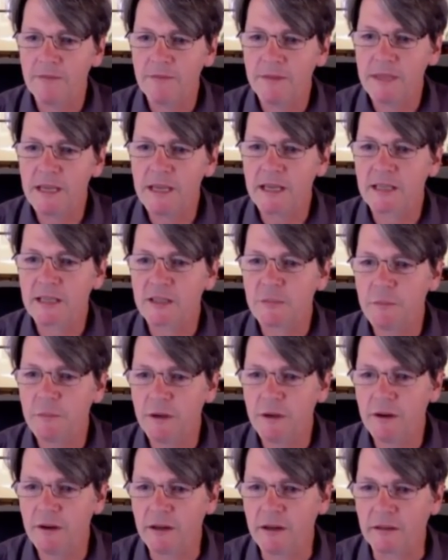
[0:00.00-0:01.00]
Even the
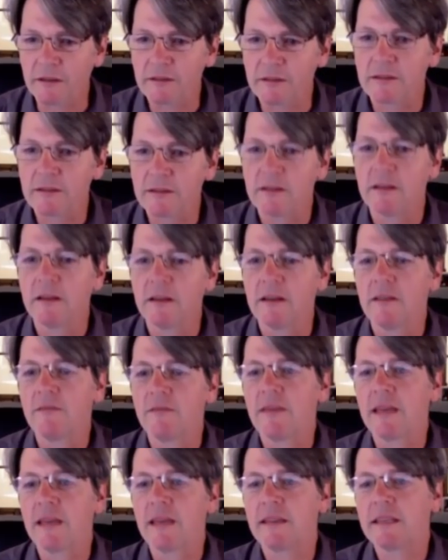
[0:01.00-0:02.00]
experience
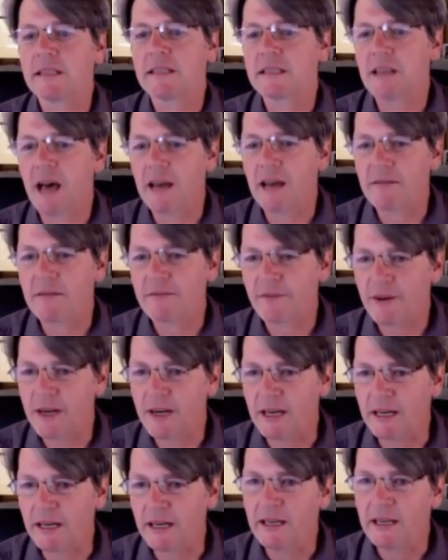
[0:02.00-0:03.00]
that it's not
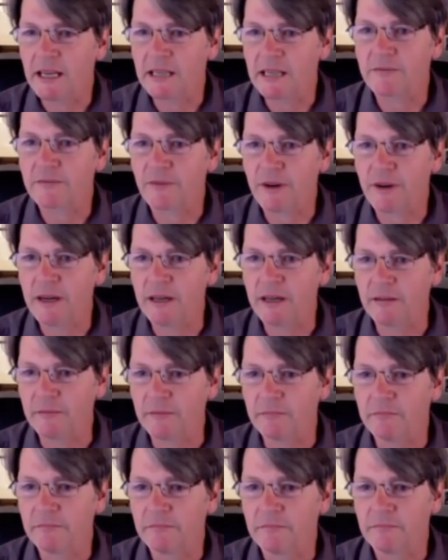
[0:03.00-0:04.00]
free is
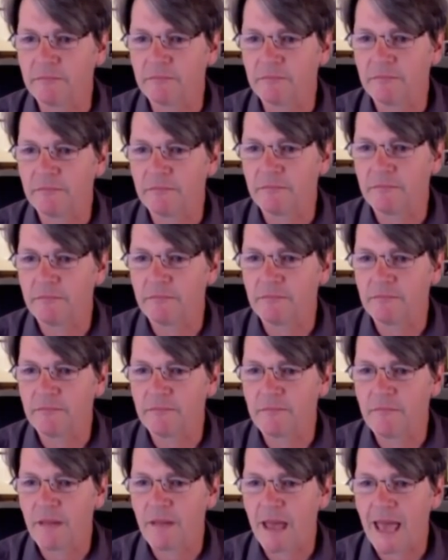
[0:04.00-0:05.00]
freedom.
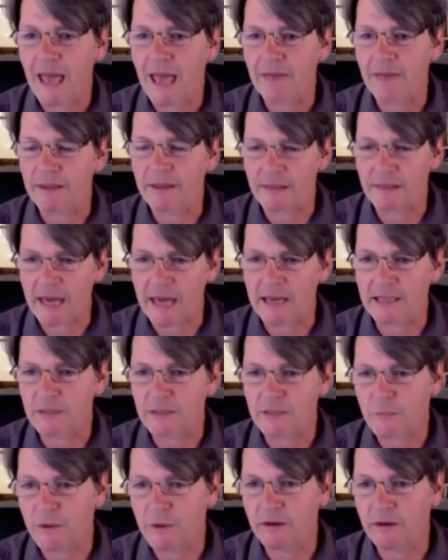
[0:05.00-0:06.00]
Having that
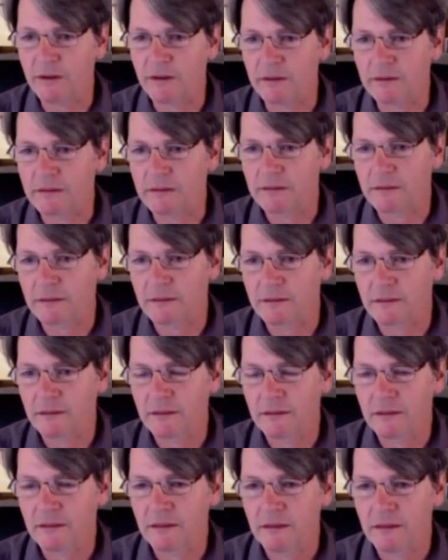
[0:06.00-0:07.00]
experience
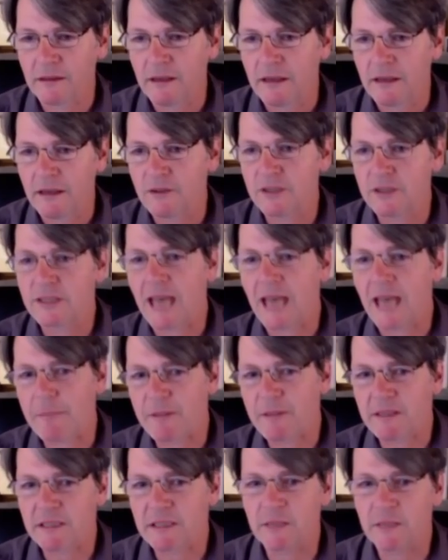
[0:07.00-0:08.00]
just
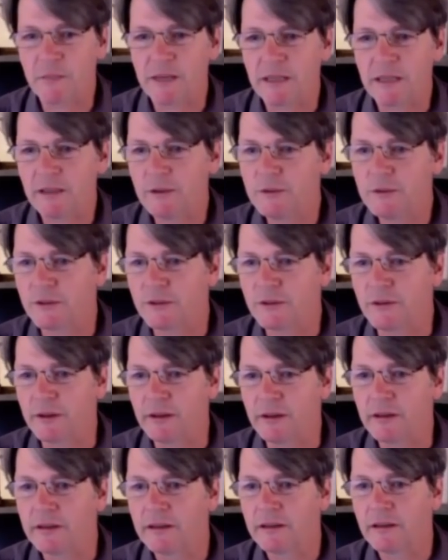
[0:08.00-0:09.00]
happens to be
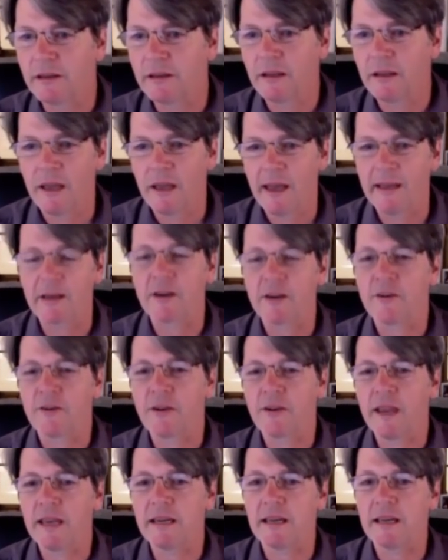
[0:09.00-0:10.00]
illusory and
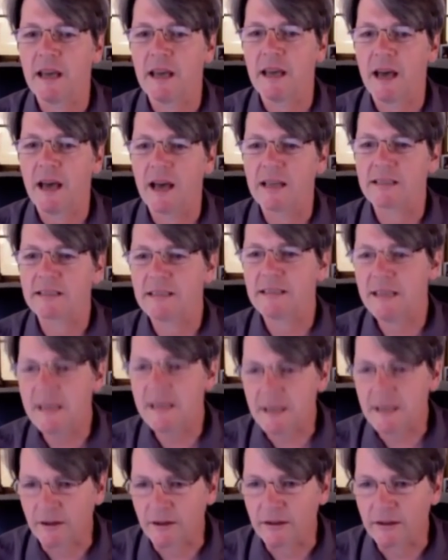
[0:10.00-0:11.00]
create a
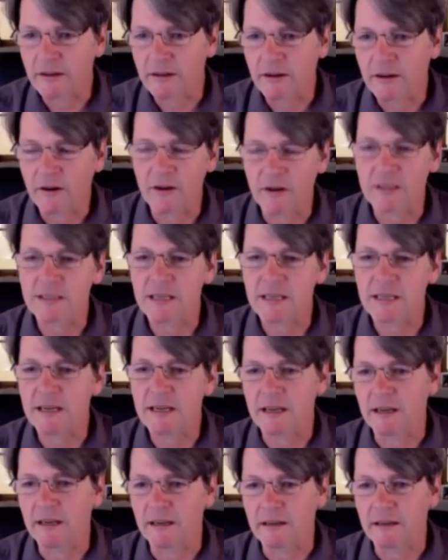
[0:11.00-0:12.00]
seeker or
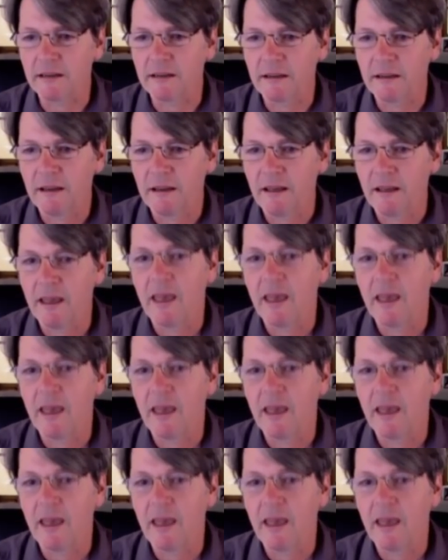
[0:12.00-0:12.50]
seeking.